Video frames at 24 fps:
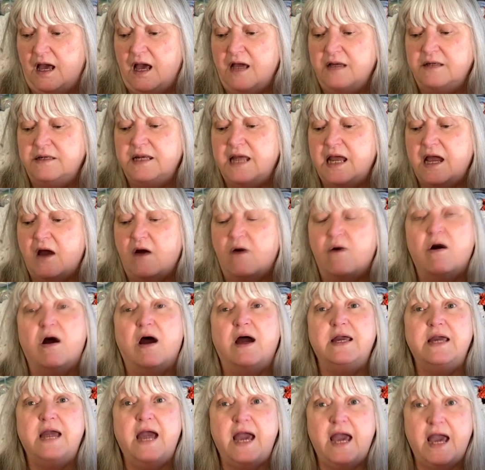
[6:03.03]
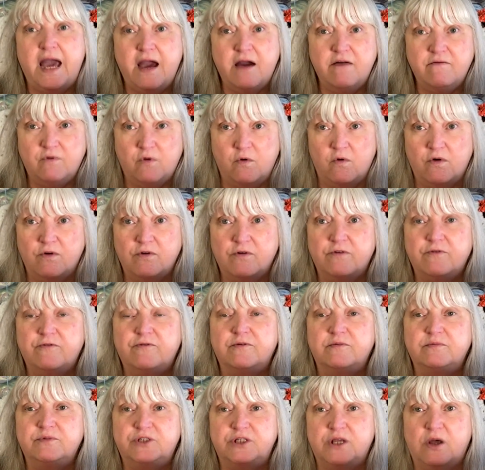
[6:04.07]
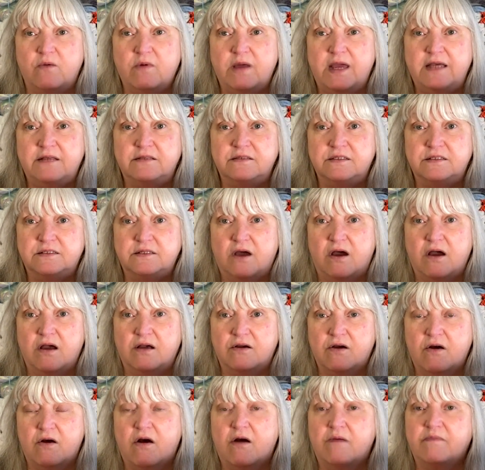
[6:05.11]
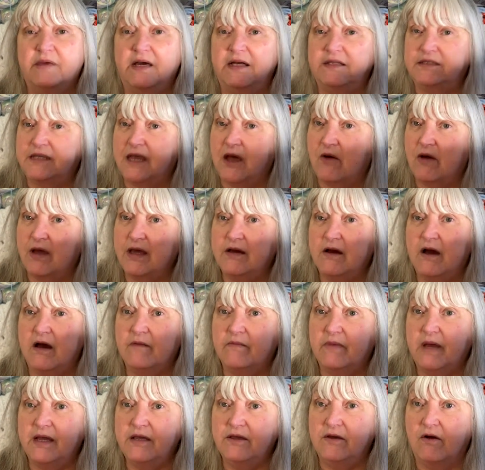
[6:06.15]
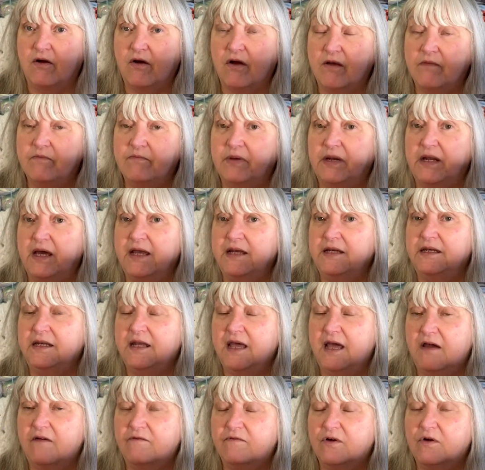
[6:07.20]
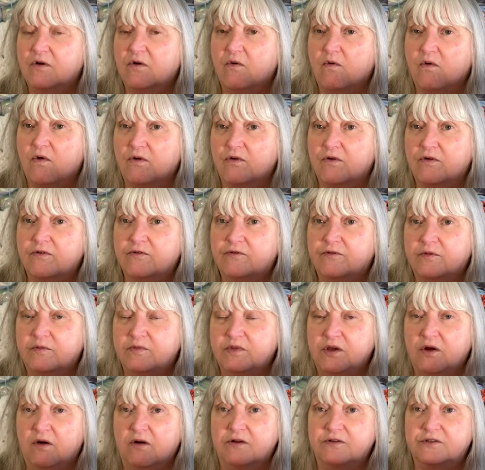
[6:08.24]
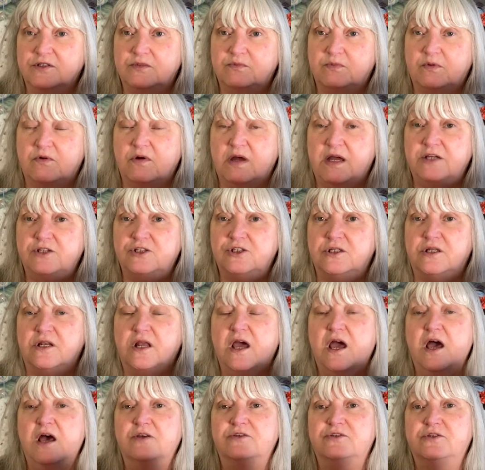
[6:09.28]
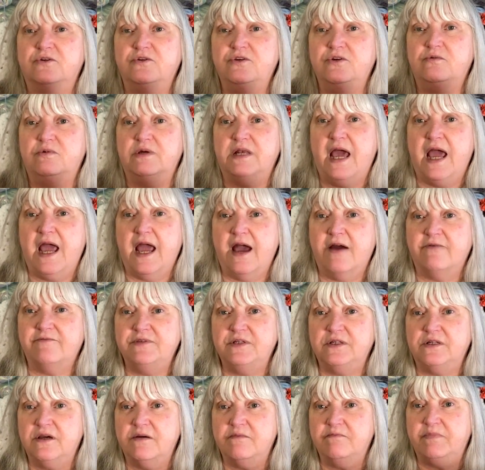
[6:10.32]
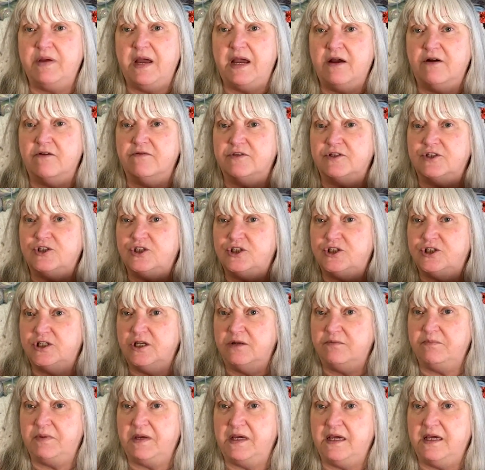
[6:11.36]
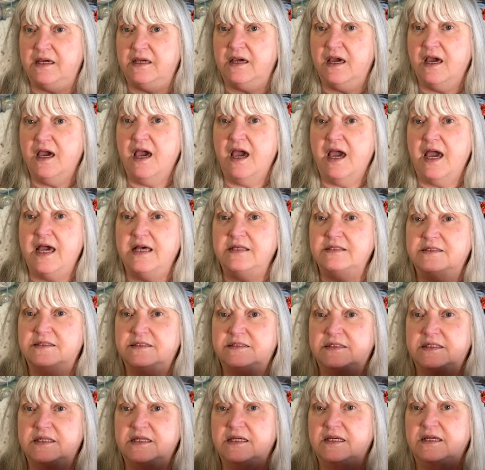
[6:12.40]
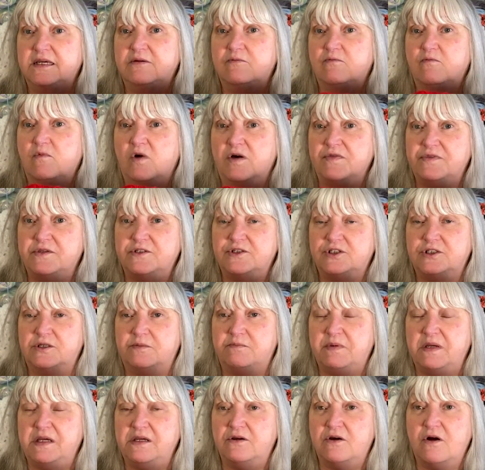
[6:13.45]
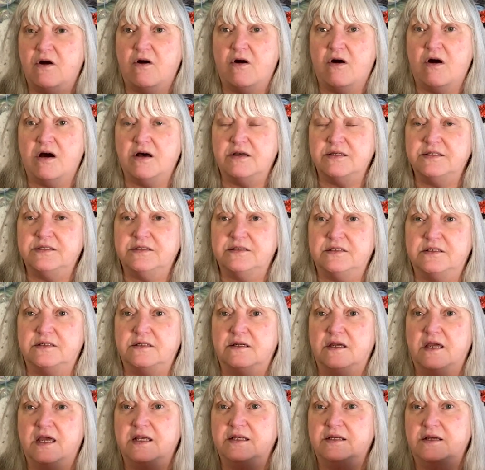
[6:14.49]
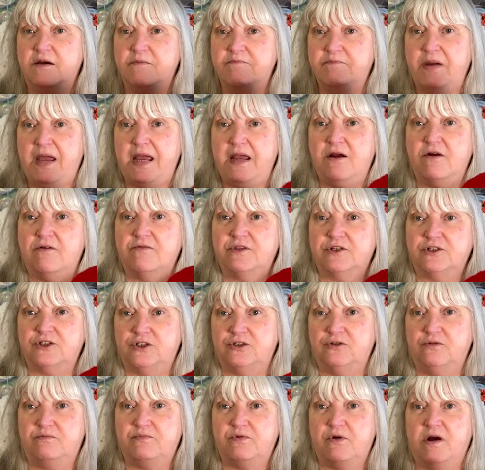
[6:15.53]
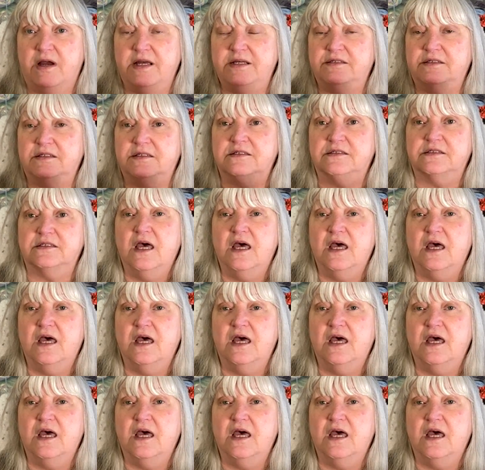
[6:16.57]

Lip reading: Now, I have ordered from Joanns.com. That's how I got my yarn, but I never ordered from Yarnspiration. So you would have to compare the shipping and see what the shipping costs and compare the two prices.